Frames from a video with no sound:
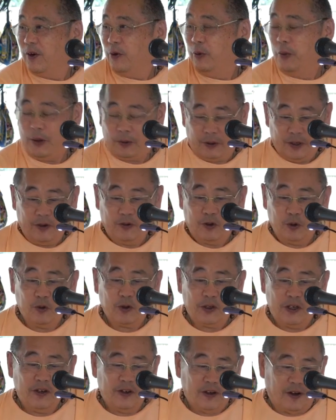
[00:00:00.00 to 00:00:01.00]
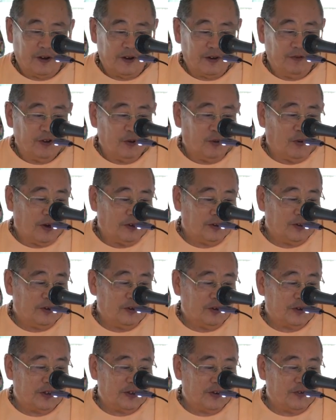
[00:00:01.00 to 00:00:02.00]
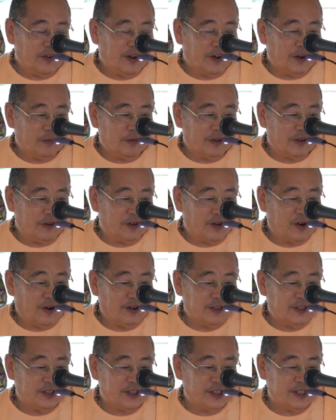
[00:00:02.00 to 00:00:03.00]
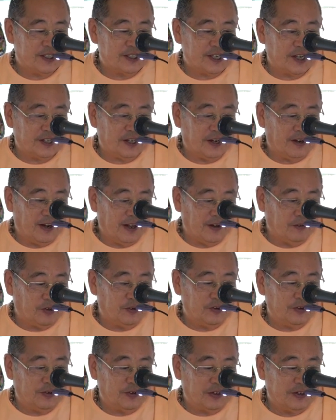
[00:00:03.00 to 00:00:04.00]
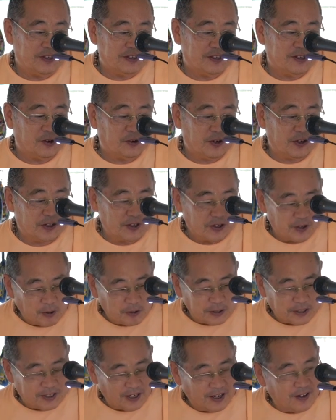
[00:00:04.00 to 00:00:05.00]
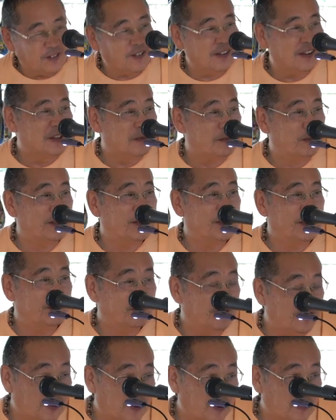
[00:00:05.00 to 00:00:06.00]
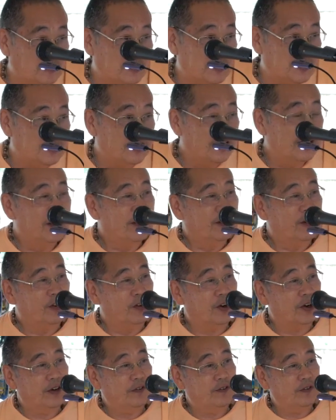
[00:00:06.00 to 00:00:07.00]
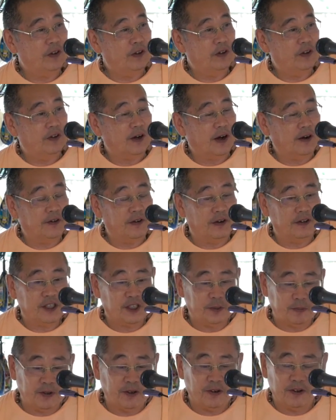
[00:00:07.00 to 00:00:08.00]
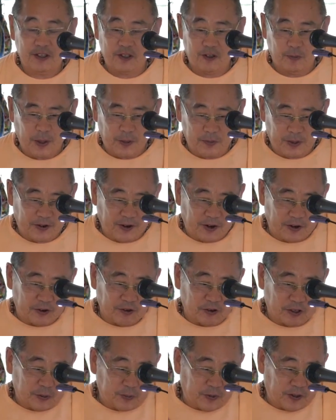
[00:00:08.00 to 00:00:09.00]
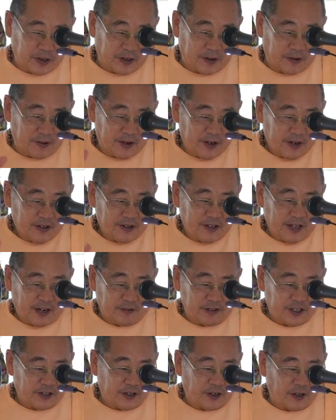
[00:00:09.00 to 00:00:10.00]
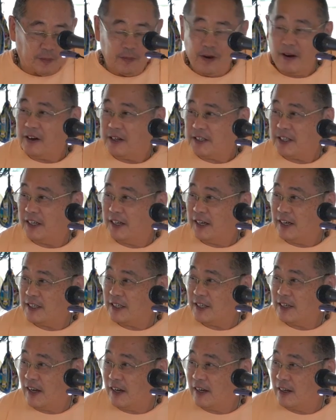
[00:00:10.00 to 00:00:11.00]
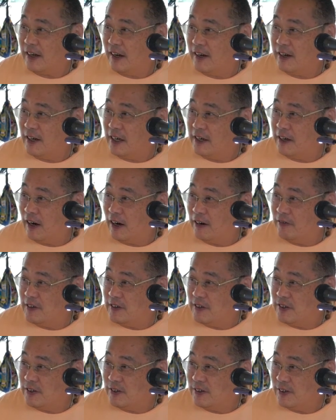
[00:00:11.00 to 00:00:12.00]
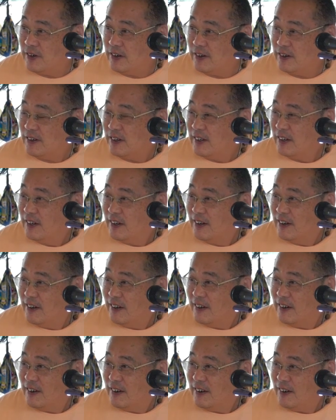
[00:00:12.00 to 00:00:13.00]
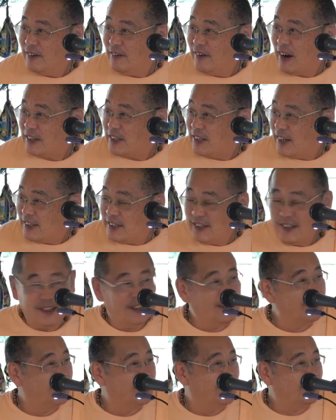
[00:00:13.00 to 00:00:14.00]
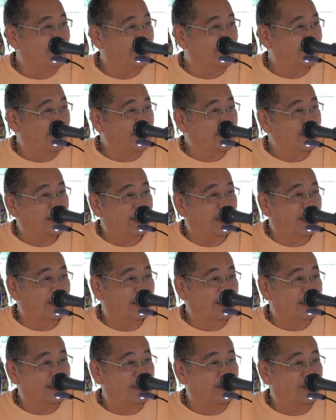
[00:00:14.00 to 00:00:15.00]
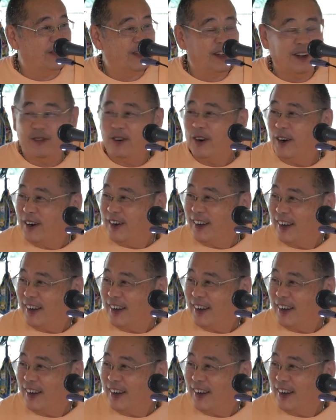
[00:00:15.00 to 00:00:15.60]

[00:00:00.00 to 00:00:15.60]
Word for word: Well, if you, yeah, if you want to, you can develop the consciousness on the level. You could go to the ghost level and perceive ghosts, or if you, other spirits, or maybe not ghosts, but they're, they have subtler bodies than us, like uh, Gandharvas or rakshasas or yakshas or whatever,